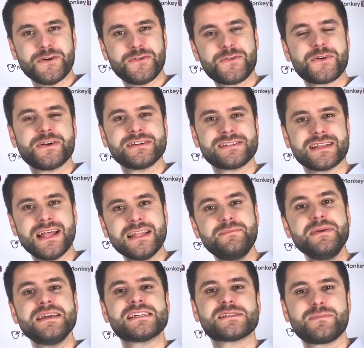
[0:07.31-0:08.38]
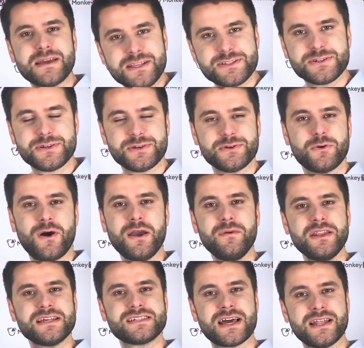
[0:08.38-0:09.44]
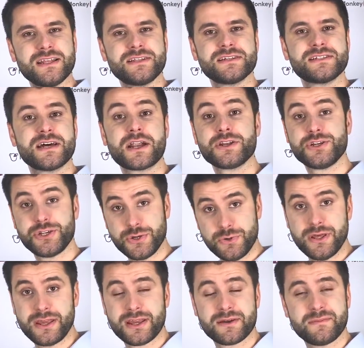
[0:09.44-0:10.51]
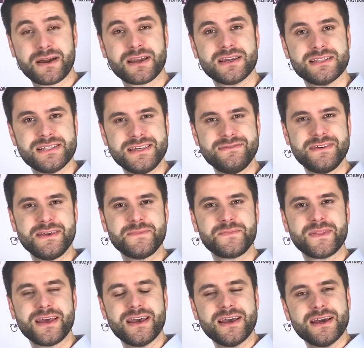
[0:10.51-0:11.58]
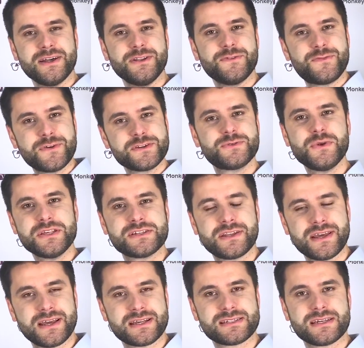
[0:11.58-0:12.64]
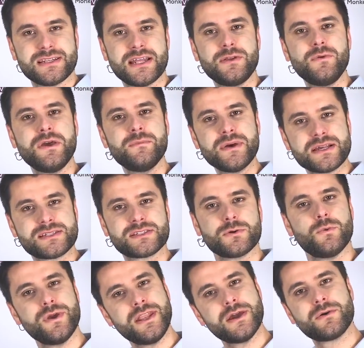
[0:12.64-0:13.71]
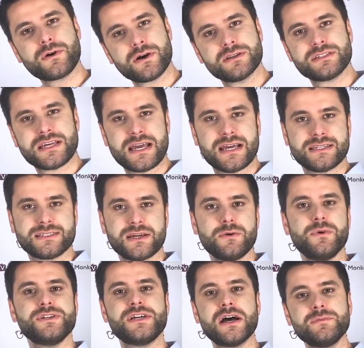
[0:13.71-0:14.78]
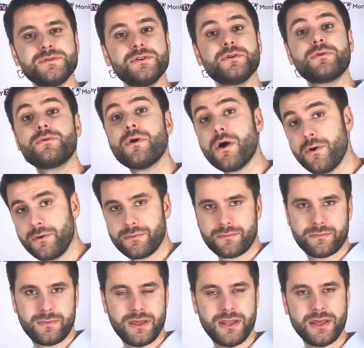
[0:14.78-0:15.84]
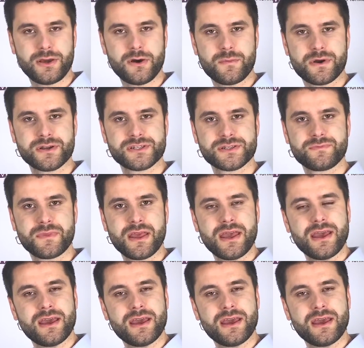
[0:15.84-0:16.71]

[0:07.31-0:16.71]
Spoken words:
First, let me explain to you why we decided to start shooting MonkeyTV. The first reason is that we missed video content which helps you to grow in e-commerce.